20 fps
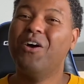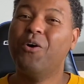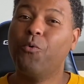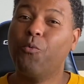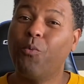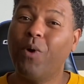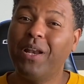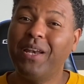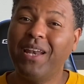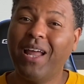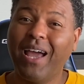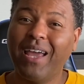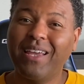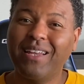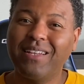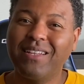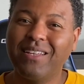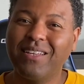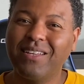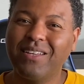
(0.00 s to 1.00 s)
One night,
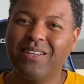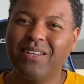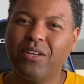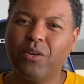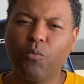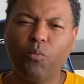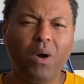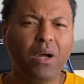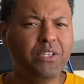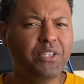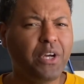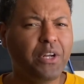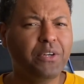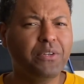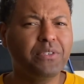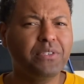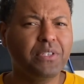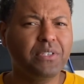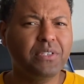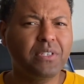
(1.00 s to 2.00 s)
while Dunner
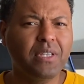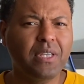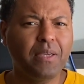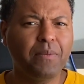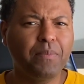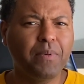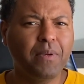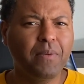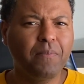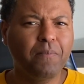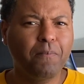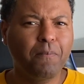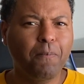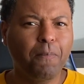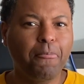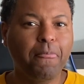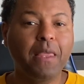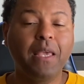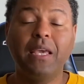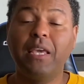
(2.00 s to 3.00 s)
is asleep,
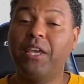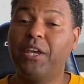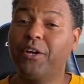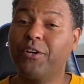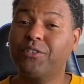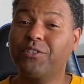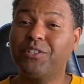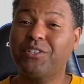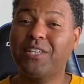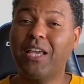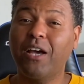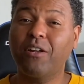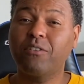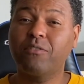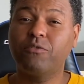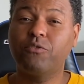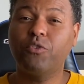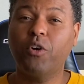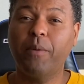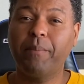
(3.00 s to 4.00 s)
he hears the sound
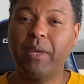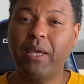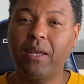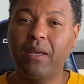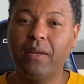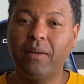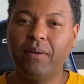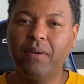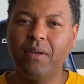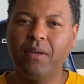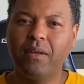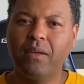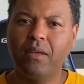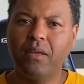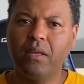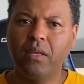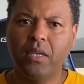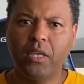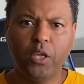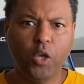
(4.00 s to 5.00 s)
of drumming.
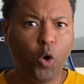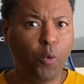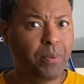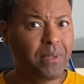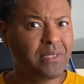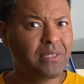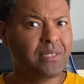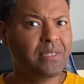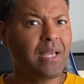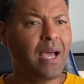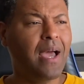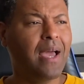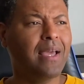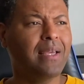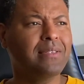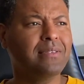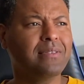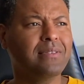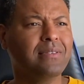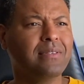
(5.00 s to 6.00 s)
He opens his eyes,
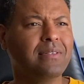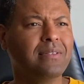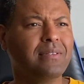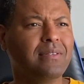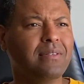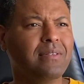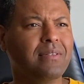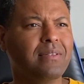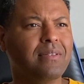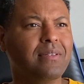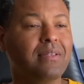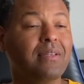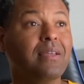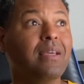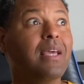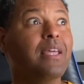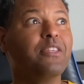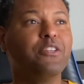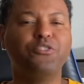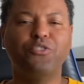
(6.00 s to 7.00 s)

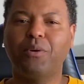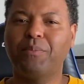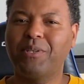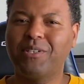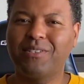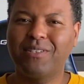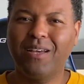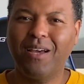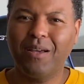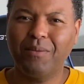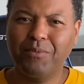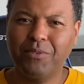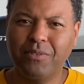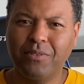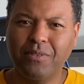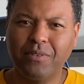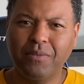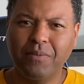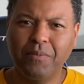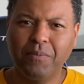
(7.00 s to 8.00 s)
and the drumming stops.
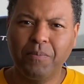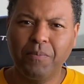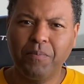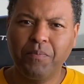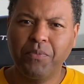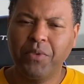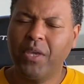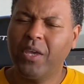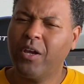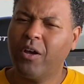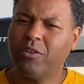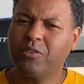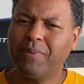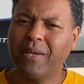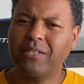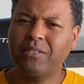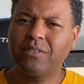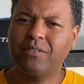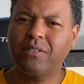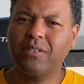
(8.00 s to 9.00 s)
He goes back
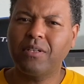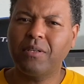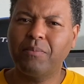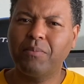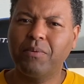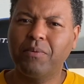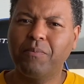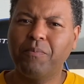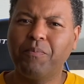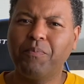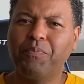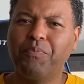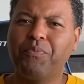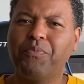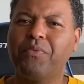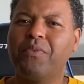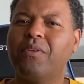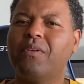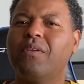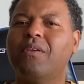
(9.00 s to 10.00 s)
to sleep.
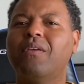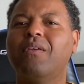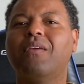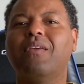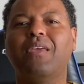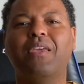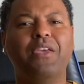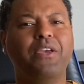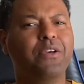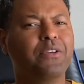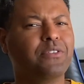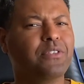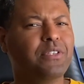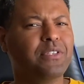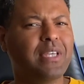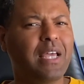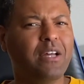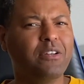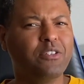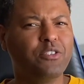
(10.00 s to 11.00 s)
He hears the
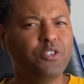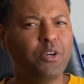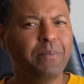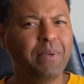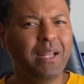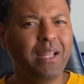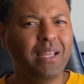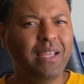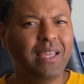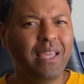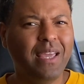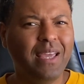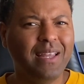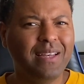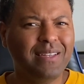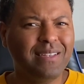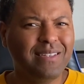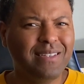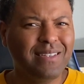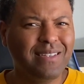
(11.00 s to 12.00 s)
sound of drumming again.
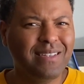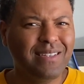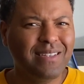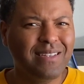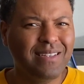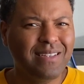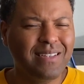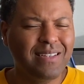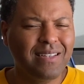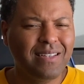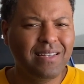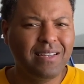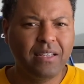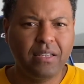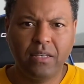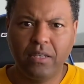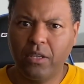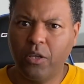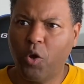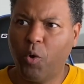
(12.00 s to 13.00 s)

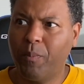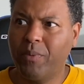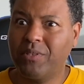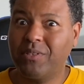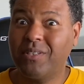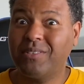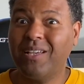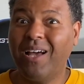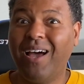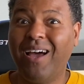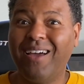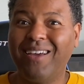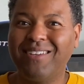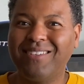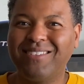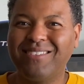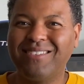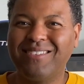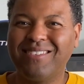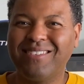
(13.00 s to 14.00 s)
He opens his
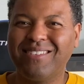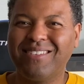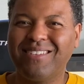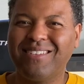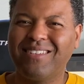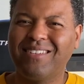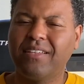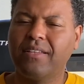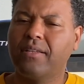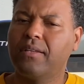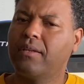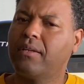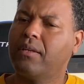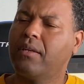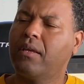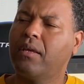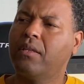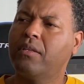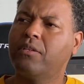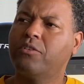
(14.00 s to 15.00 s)
eyes,
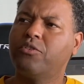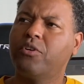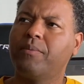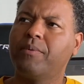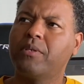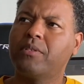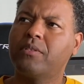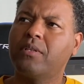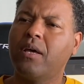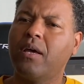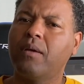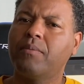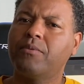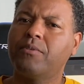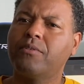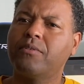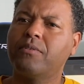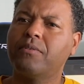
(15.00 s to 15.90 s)
and the drumming stops.